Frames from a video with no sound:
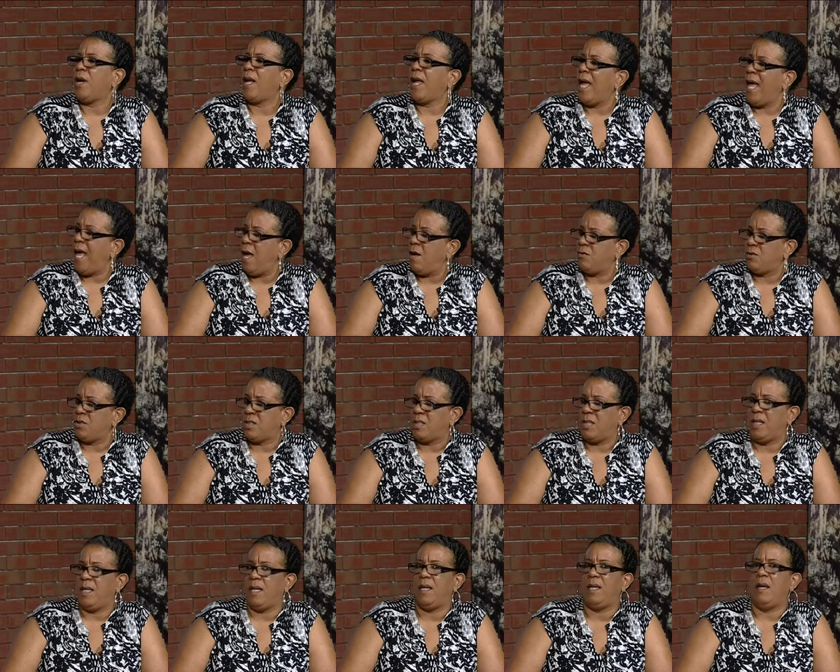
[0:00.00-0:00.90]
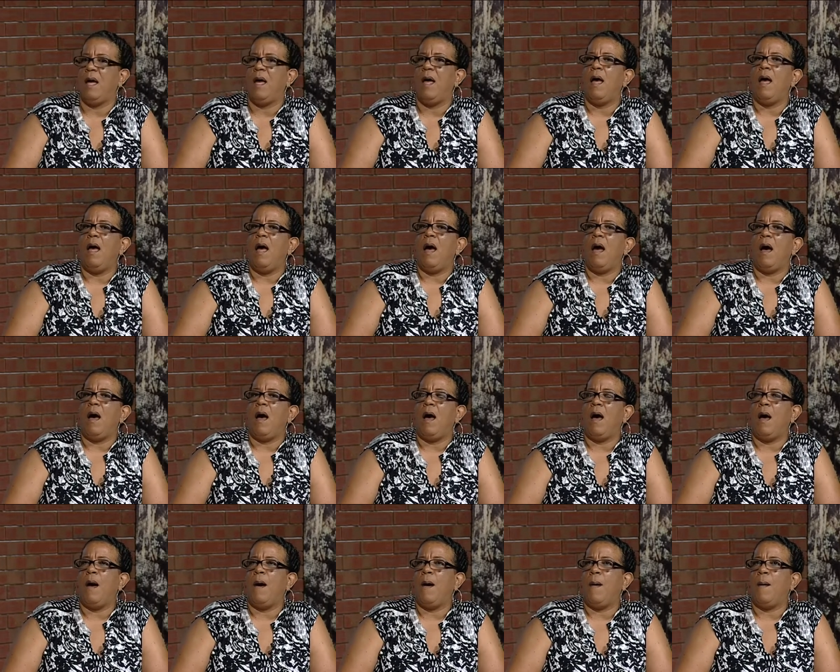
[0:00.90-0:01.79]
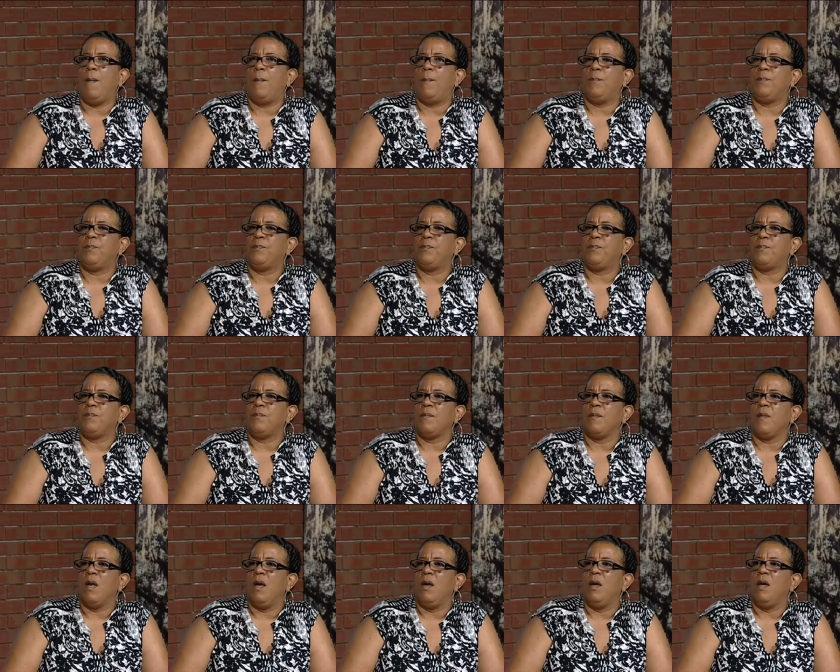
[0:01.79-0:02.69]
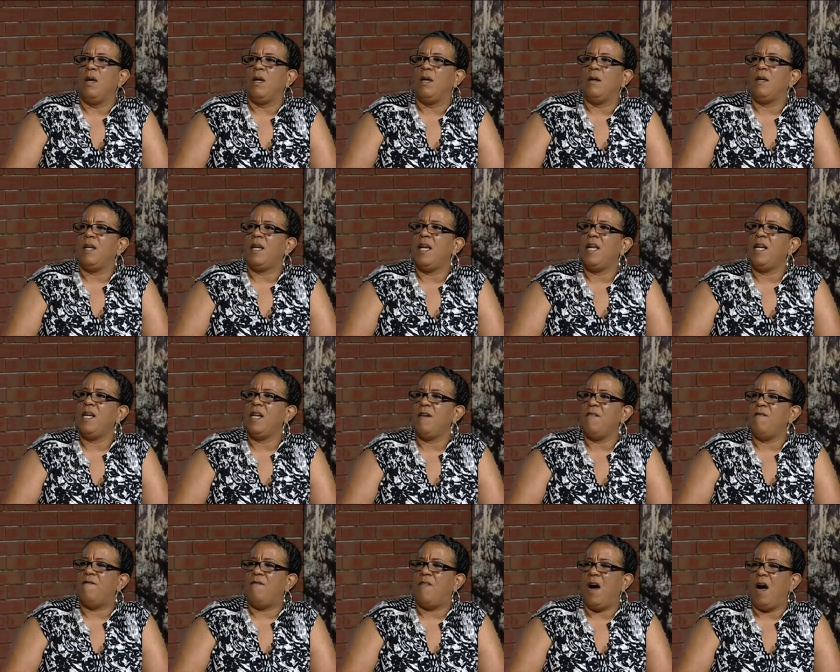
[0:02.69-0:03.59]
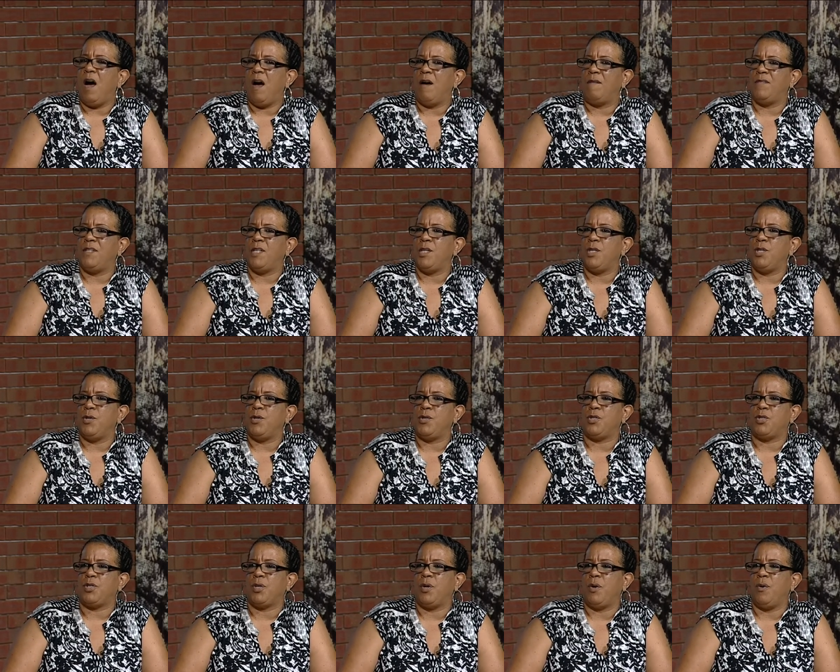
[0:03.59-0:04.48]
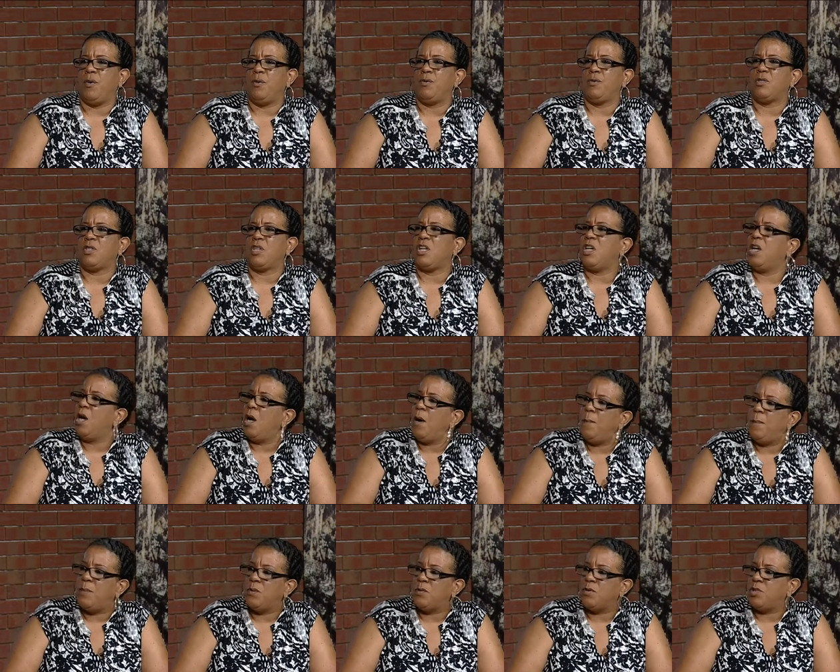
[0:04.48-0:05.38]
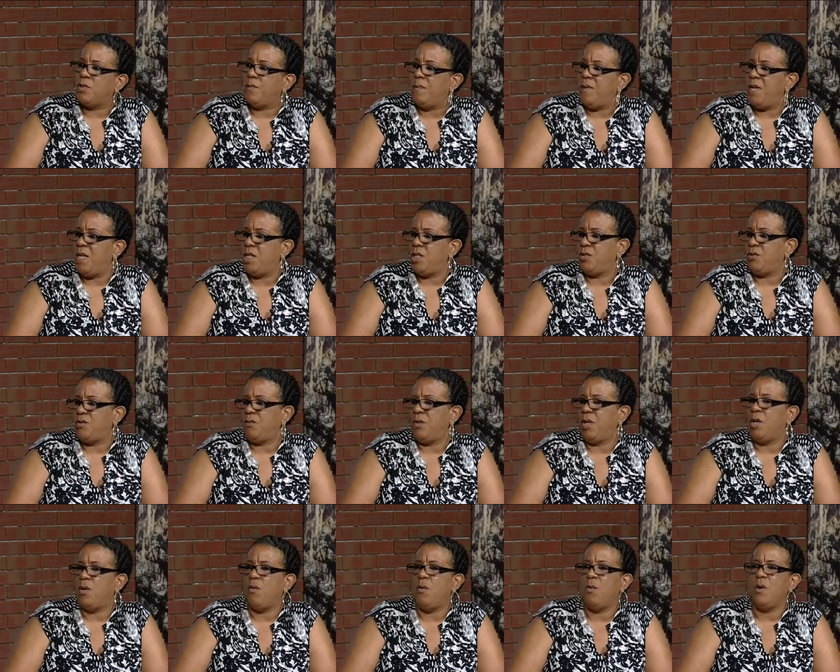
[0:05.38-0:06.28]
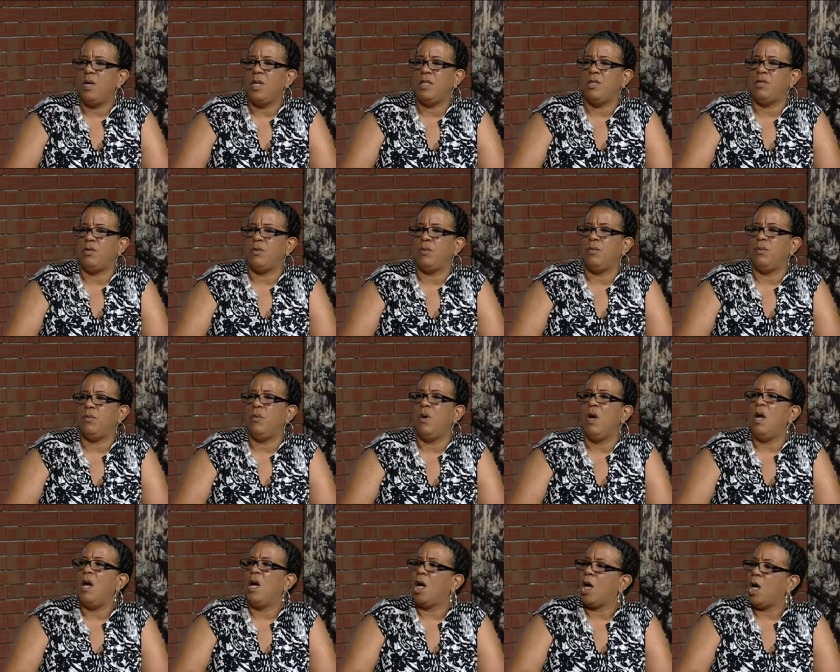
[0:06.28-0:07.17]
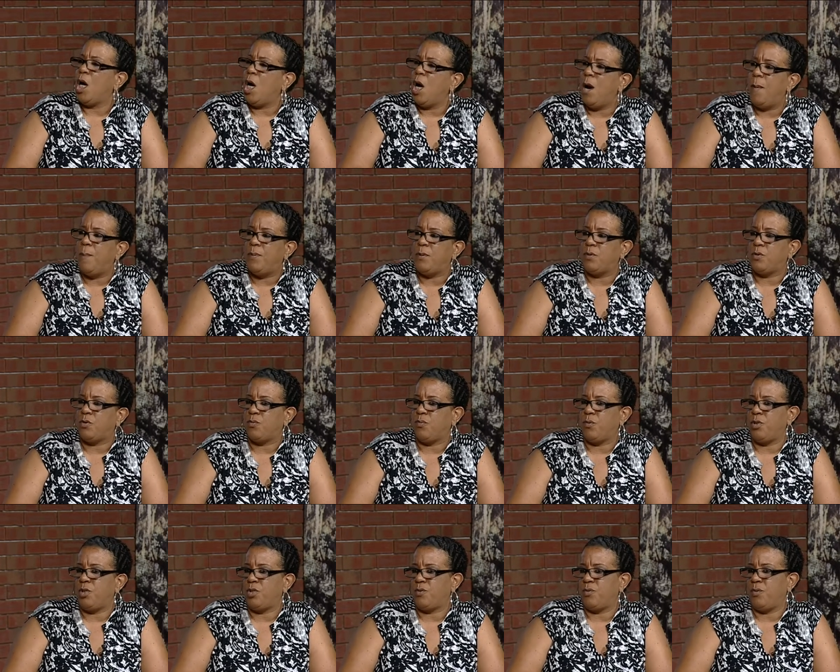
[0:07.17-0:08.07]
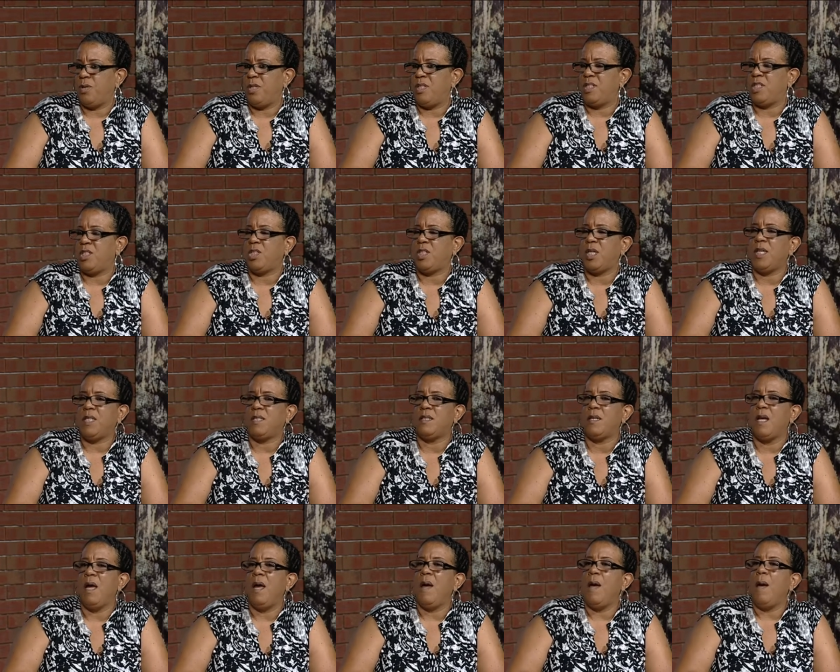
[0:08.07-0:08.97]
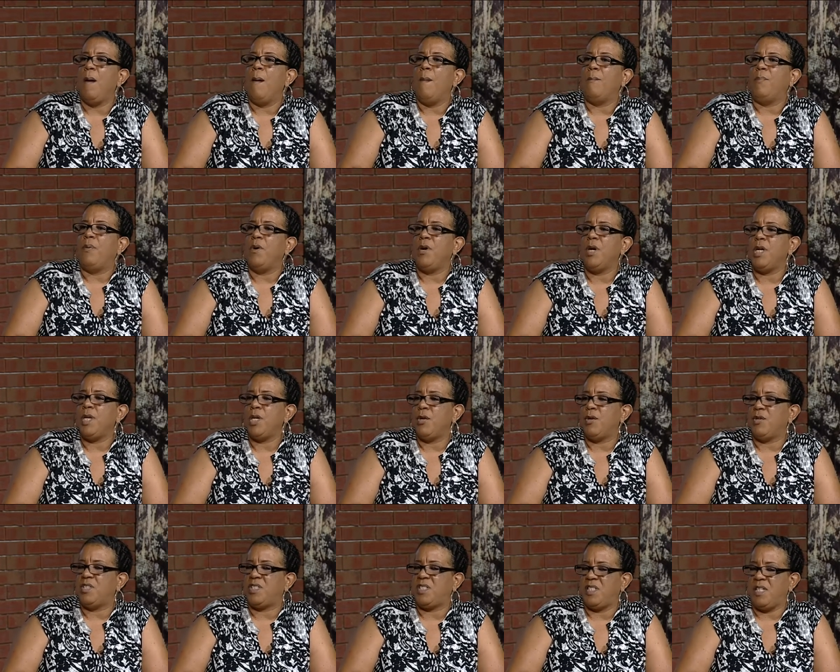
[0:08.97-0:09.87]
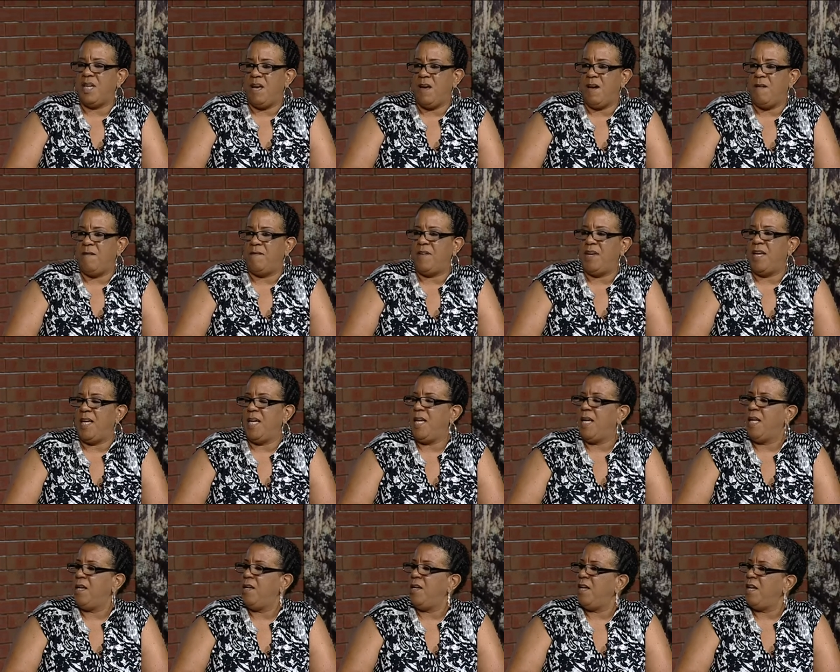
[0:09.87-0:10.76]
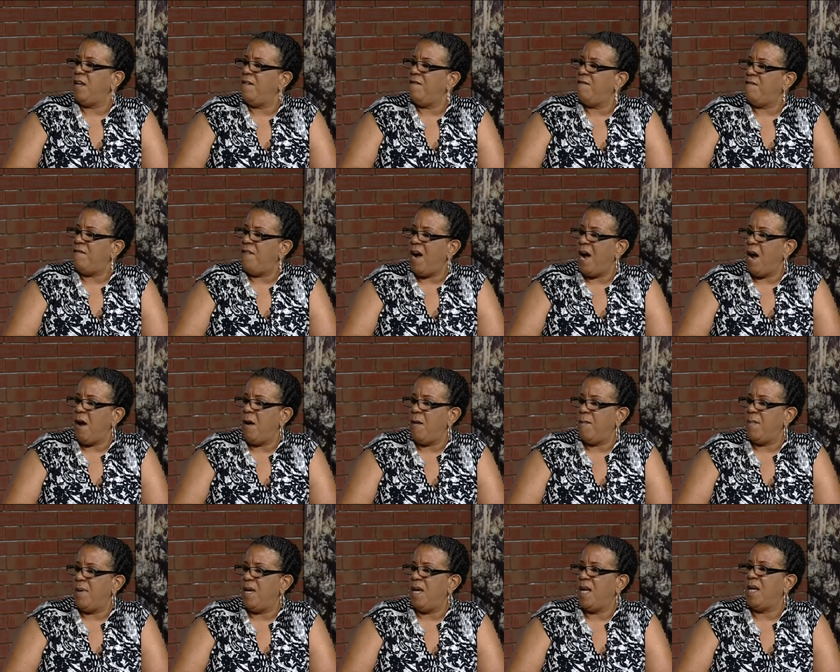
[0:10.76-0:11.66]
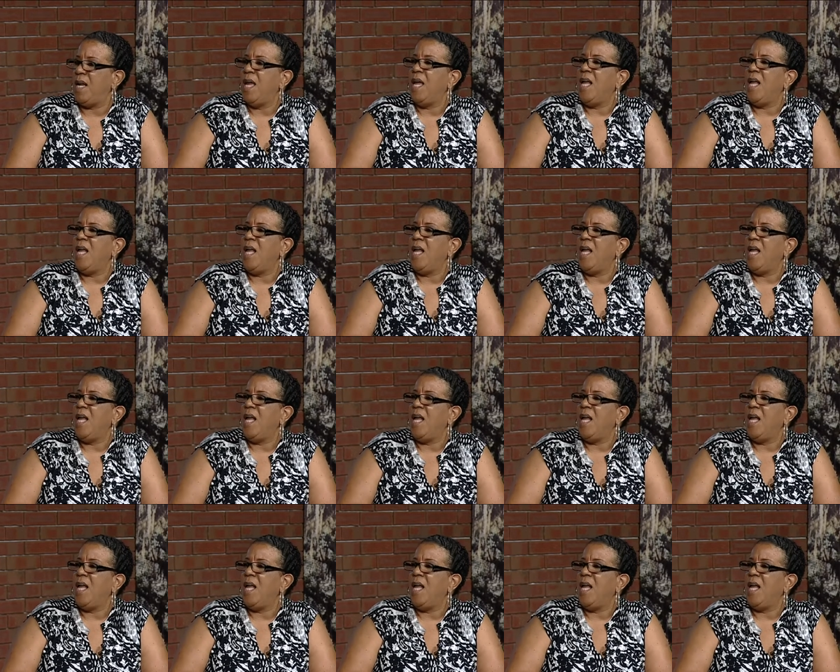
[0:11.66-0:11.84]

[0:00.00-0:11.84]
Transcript: counseling. Okay. Um, getting involved in your church couples ministry, going to couples retreats, just putting yourself in an environment